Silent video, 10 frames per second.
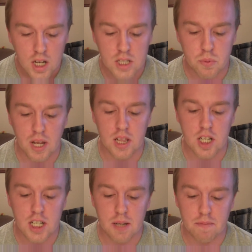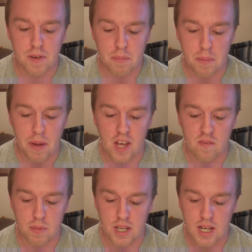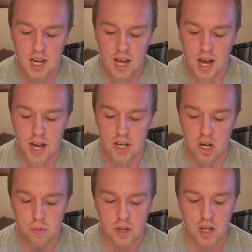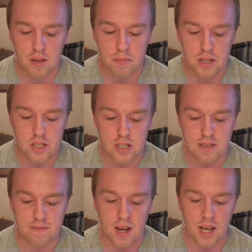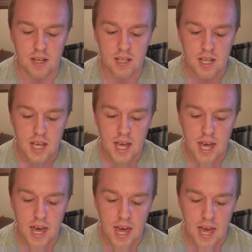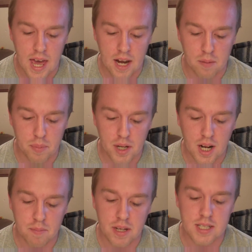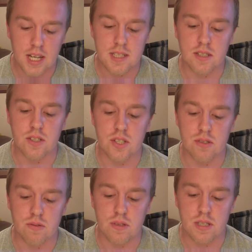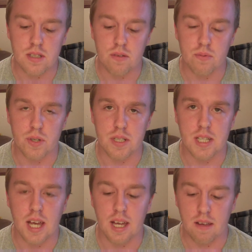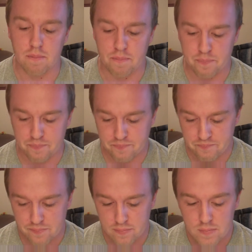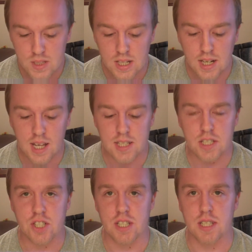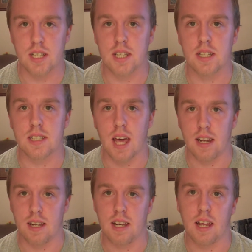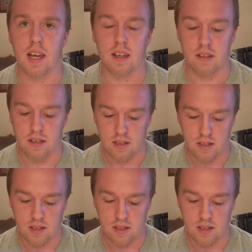Cause when I look up from the pavement, I know we're gonna be just fine. And I'll put on my dancing shoes real tight. Cause it's just another Saturday night.